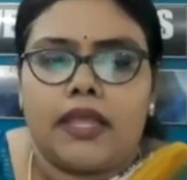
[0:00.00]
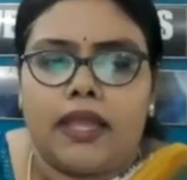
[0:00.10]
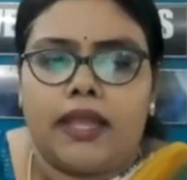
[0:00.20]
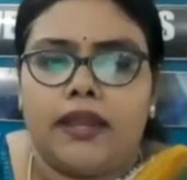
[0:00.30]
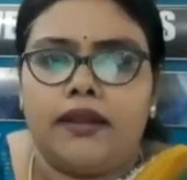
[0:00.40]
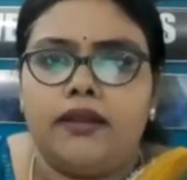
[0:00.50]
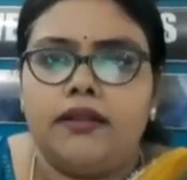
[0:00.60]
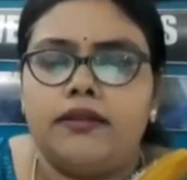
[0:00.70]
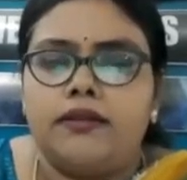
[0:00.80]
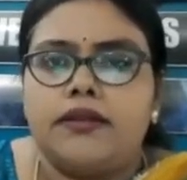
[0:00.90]
And
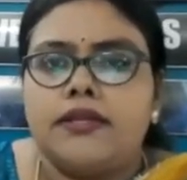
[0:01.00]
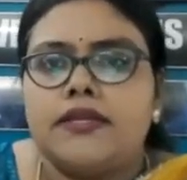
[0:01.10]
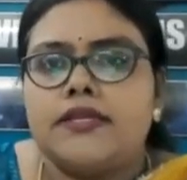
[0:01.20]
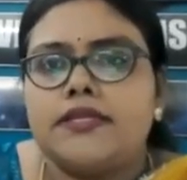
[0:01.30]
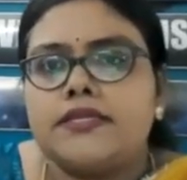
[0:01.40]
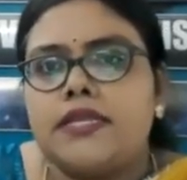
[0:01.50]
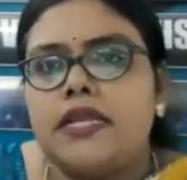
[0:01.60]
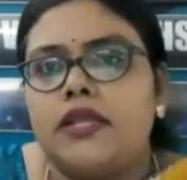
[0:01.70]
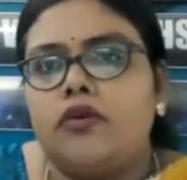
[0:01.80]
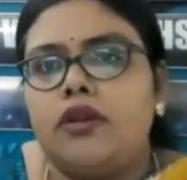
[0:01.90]

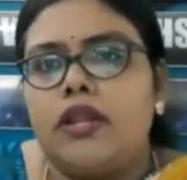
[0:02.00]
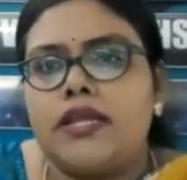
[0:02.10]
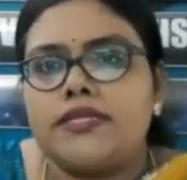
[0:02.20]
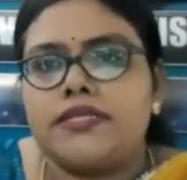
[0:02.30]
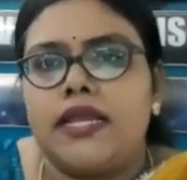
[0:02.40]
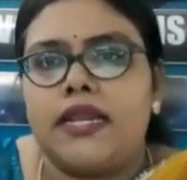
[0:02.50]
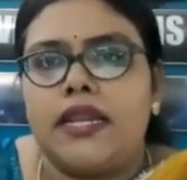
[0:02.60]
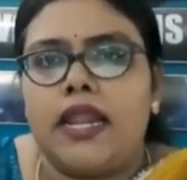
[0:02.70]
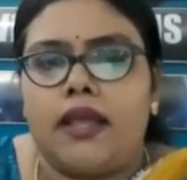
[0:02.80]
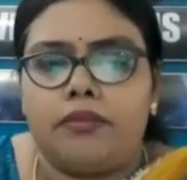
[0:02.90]
0 less
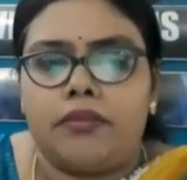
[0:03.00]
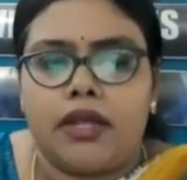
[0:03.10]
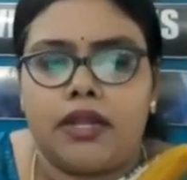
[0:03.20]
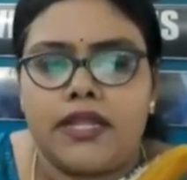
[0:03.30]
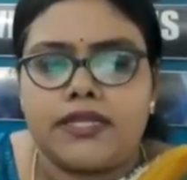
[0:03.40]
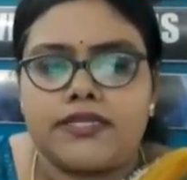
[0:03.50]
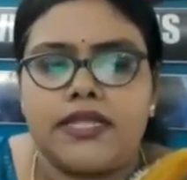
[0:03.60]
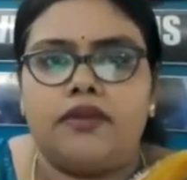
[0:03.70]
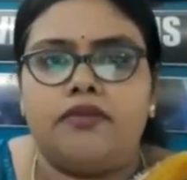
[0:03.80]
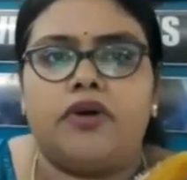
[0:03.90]
than lambda less
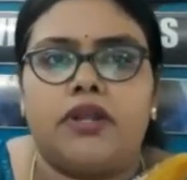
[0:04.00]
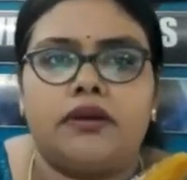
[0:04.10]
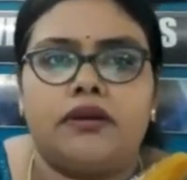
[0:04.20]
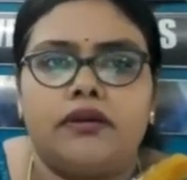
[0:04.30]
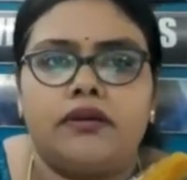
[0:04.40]
than 1.